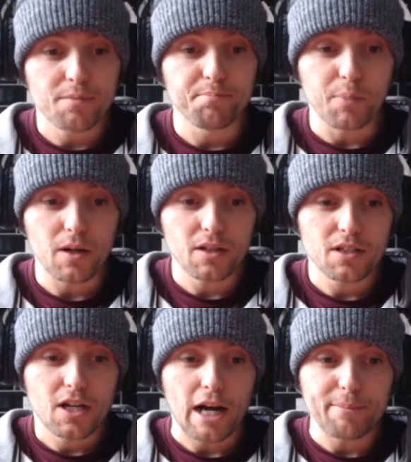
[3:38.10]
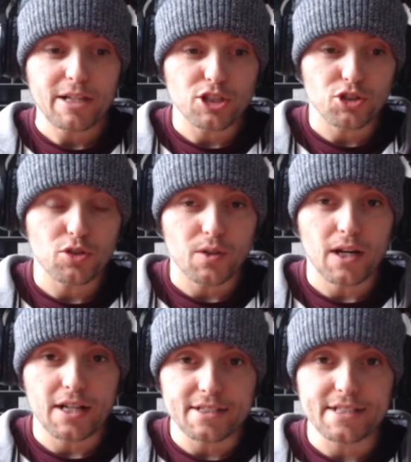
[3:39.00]
but I made sure that
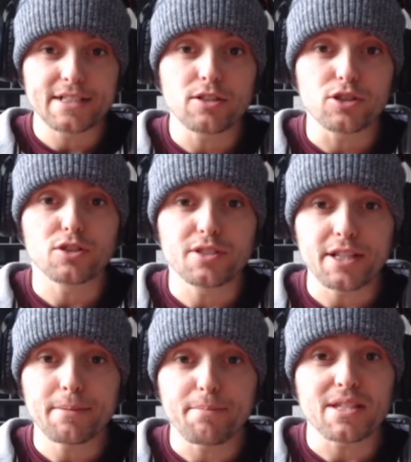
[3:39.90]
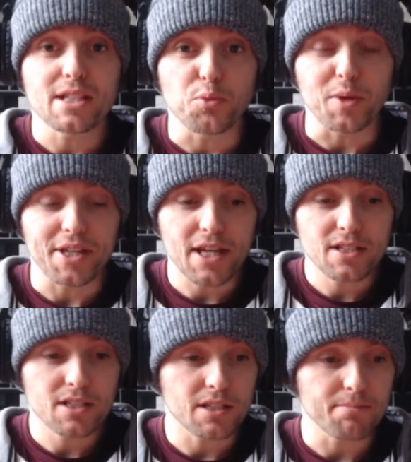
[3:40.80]
I didn't miss any
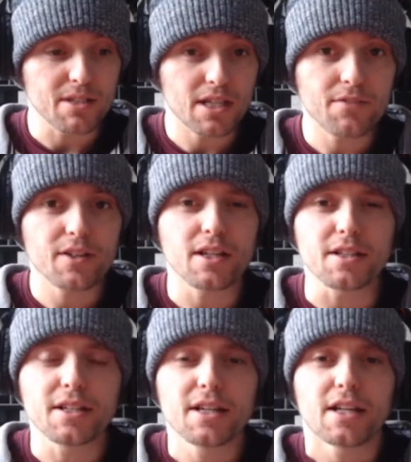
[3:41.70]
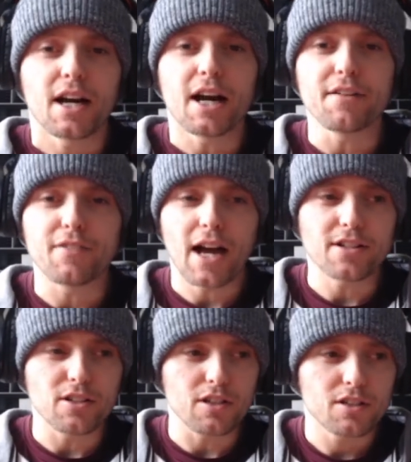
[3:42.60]
weekends. I didn't miss anything, and I've had
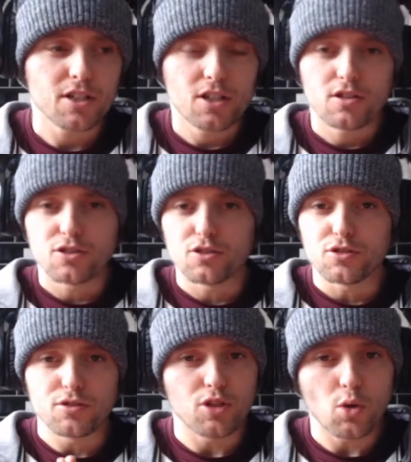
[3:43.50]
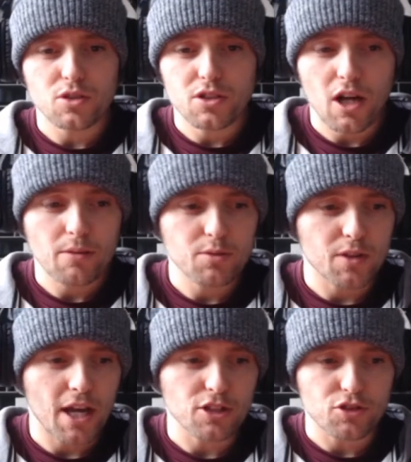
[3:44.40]
her loads of times,
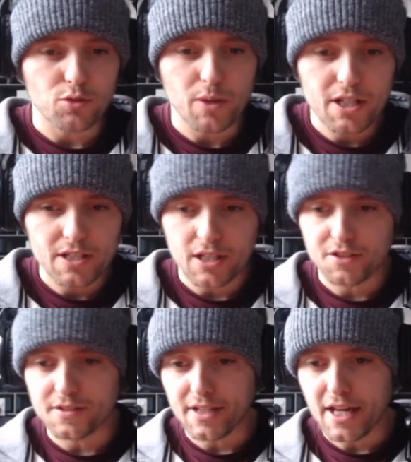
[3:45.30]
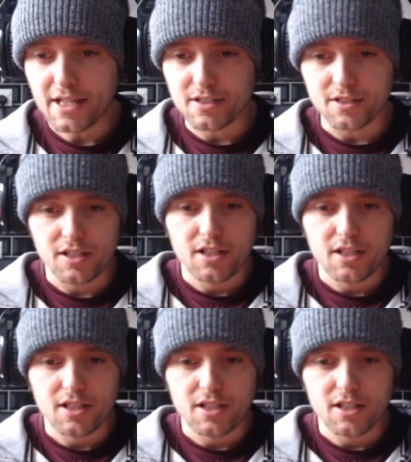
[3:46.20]
extra weeks, extra days, and